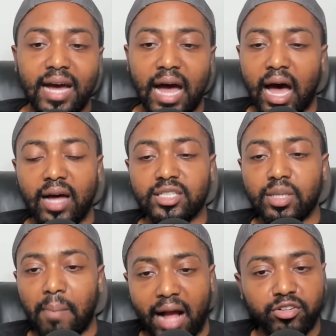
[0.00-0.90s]

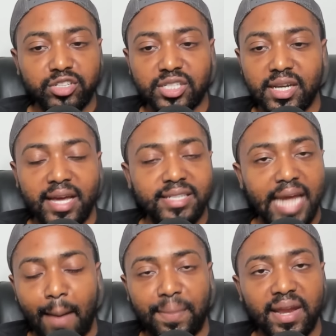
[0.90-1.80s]
Democracy is
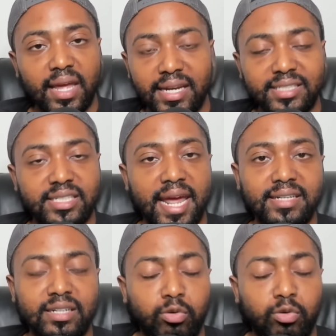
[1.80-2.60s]
happening in the states,